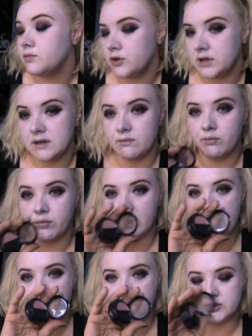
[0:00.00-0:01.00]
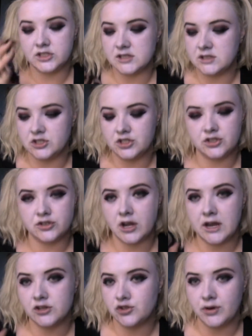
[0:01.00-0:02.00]
put in black, just
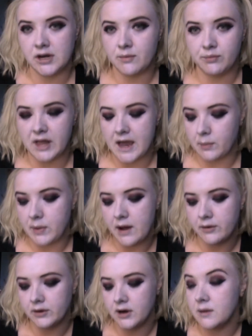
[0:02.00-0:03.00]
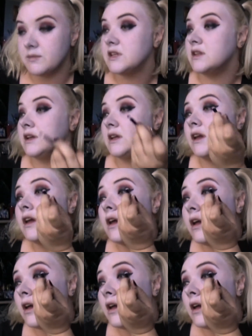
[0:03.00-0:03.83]
straight up black powder up to the